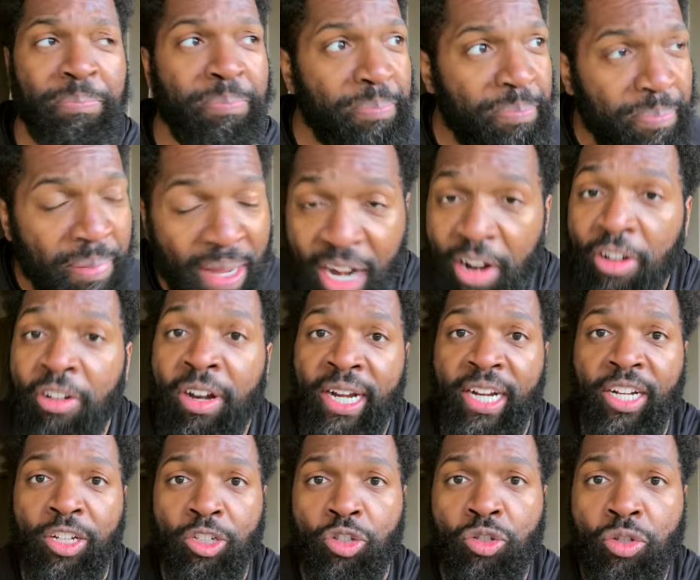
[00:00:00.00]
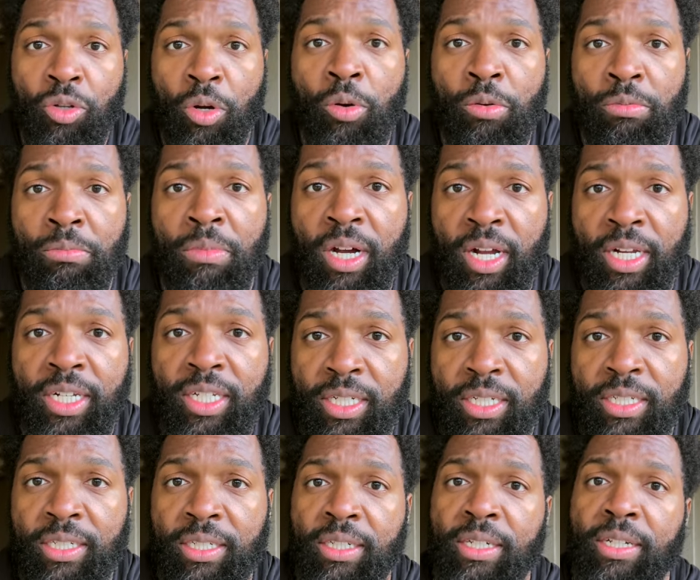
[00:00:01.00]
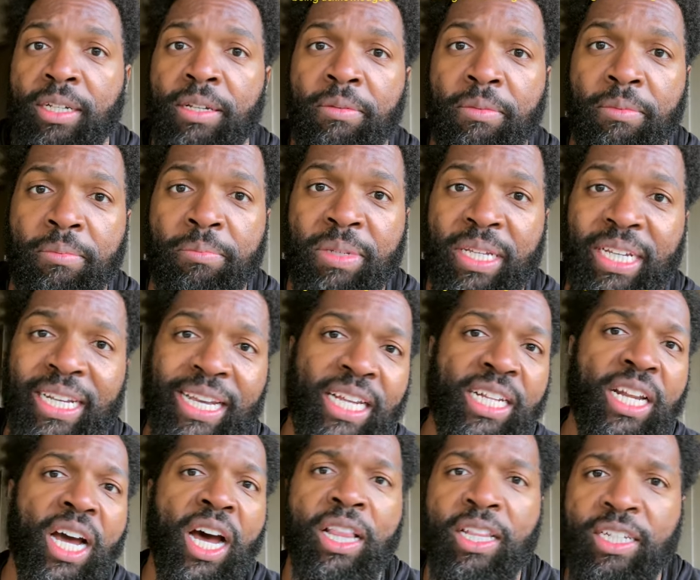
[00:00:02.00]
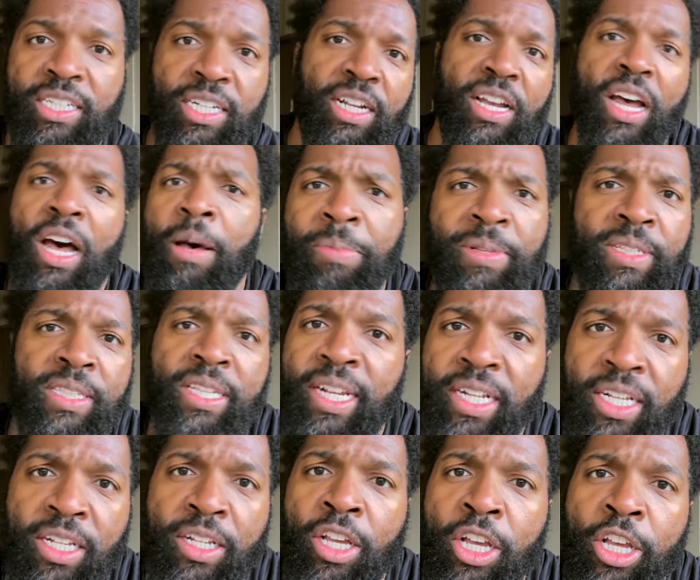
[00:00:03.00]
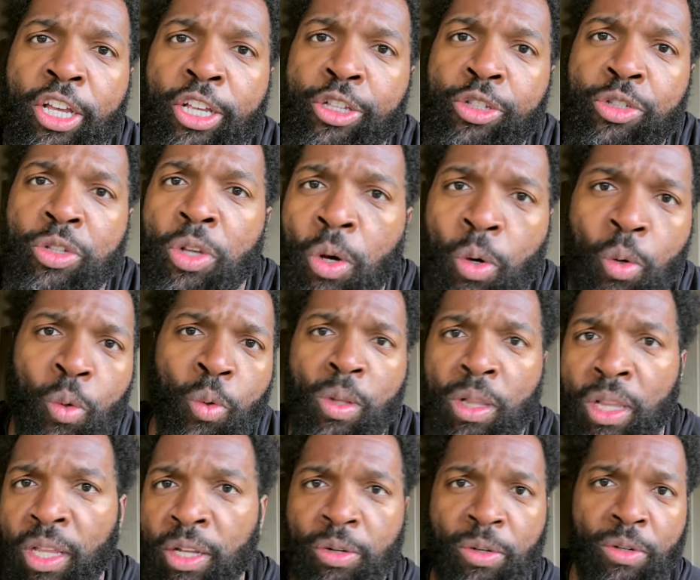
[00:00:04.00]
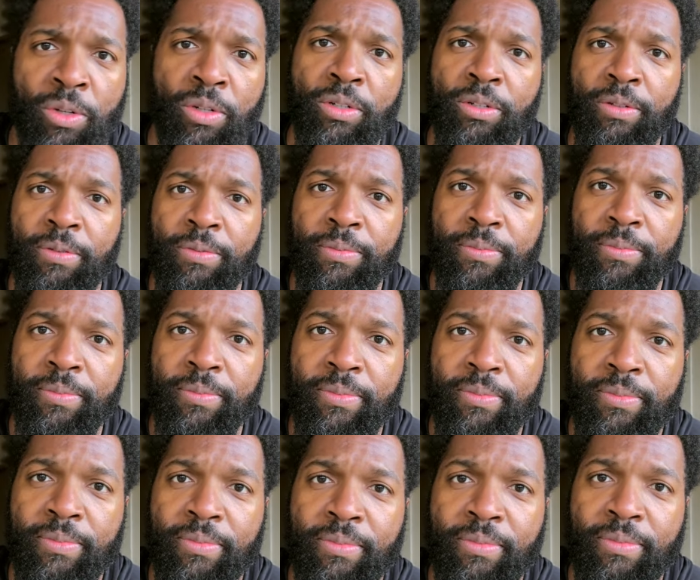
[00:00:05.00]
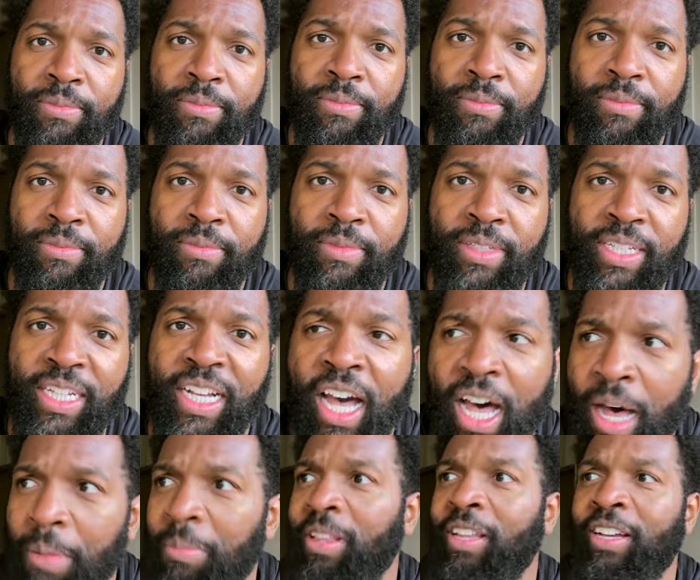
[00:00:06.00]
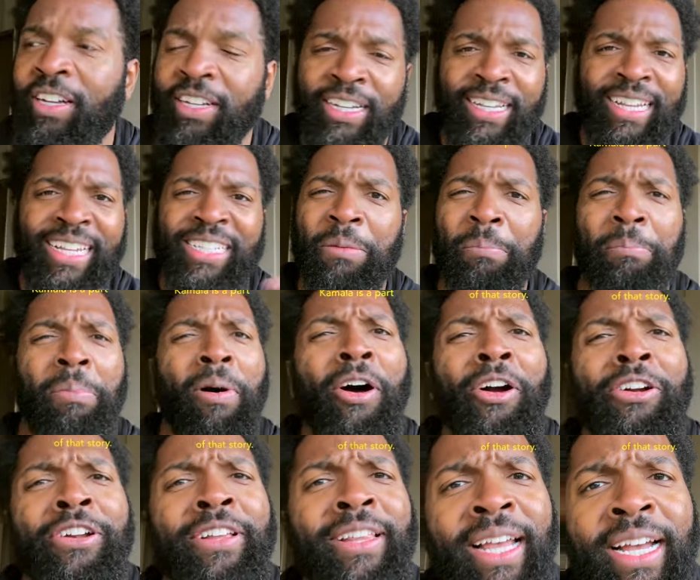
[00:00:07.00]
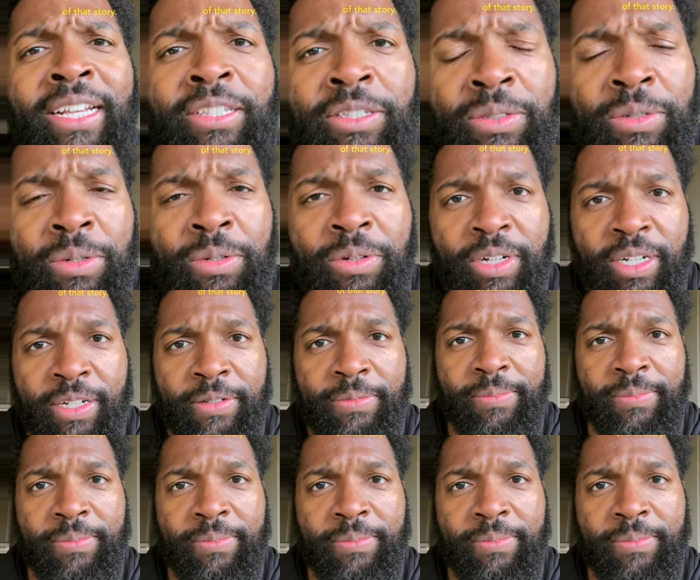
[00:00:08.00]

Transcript: Bearing so much, being acknowledged and compensated so little. Kamala is a part of that story.